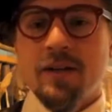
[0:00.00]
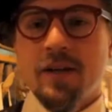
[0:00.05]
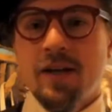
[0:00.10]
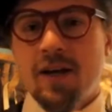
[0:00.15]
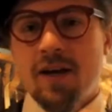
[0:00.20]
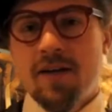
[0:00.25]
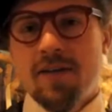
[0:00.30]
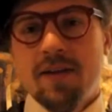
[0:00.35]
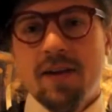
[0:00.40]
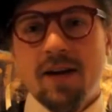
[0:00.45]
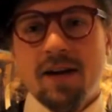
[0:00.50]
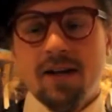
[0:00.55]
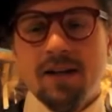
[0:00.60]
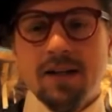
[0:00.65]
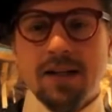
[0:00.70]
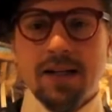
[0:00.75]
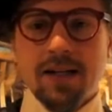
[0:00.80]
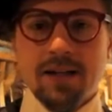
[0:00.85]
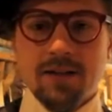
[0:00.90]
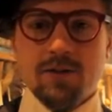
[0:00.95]
and then I'd
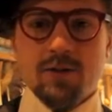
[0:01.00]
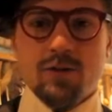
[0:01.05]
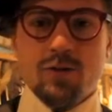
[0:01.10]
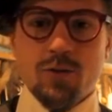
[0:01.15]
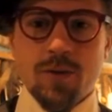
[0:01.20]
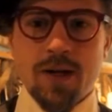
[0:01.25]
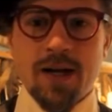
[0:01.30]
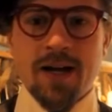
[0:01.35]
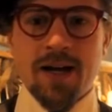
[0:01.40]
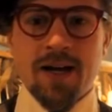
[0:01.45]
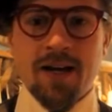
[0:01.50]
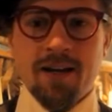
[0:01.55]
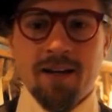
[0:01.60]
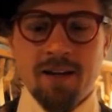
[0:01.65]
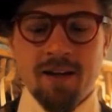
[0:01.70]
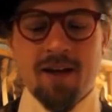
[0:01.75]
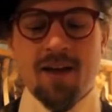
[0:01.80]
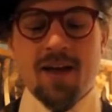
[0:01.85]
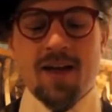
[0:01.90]
lay it to dry,